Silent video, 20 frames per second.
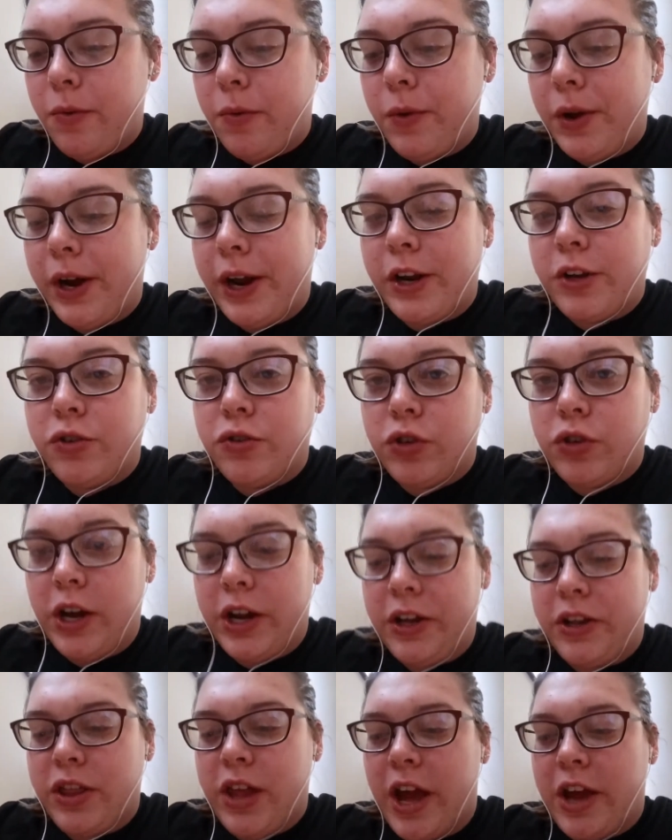when I
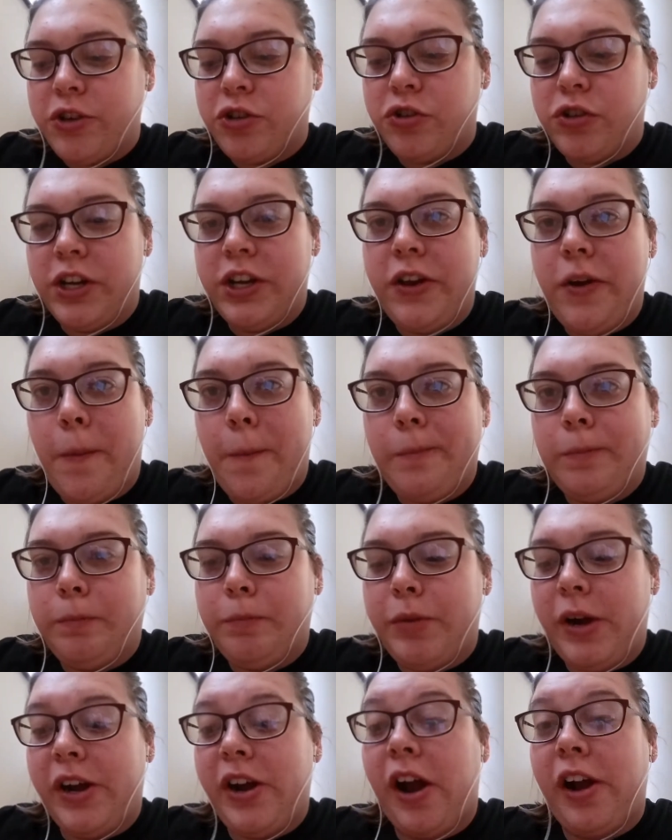drank that drink,
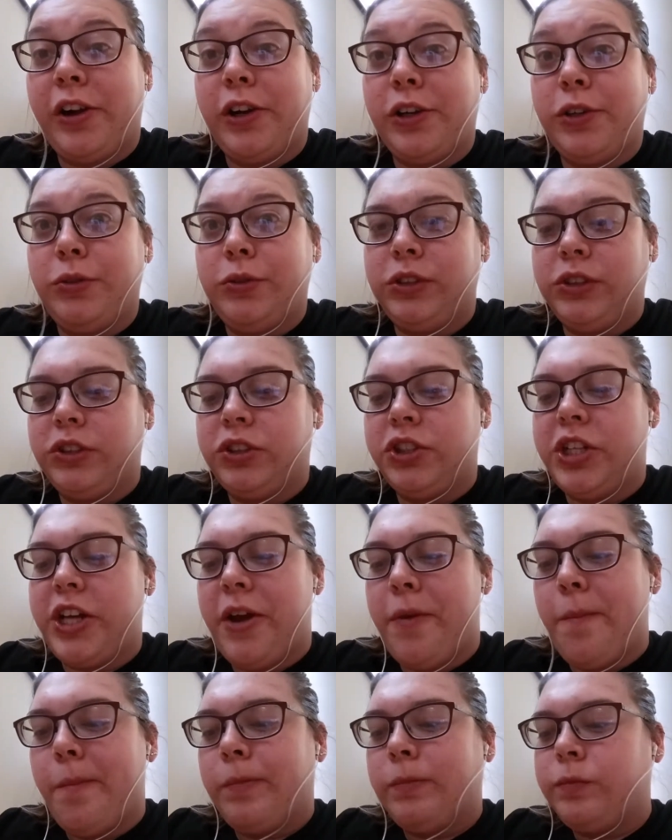but I got Coke
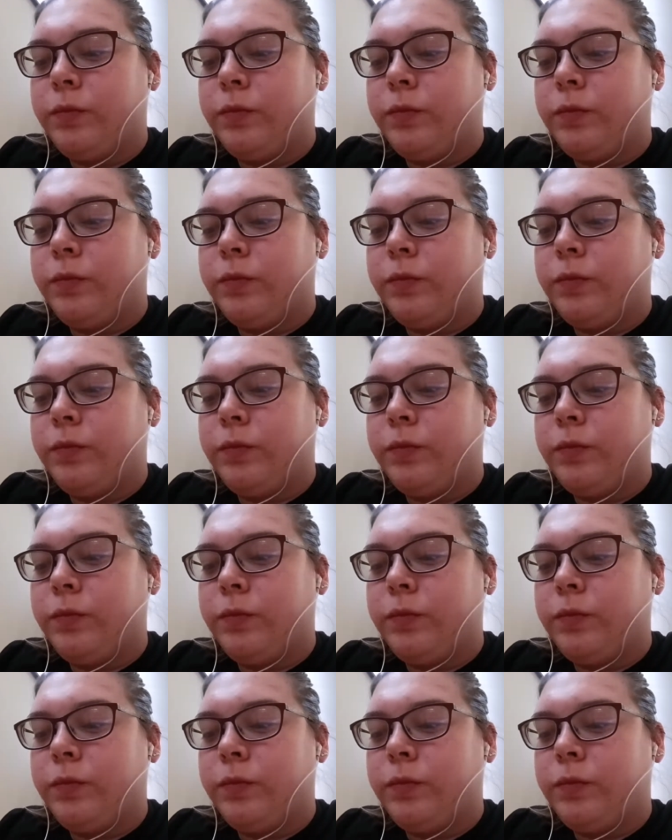instead.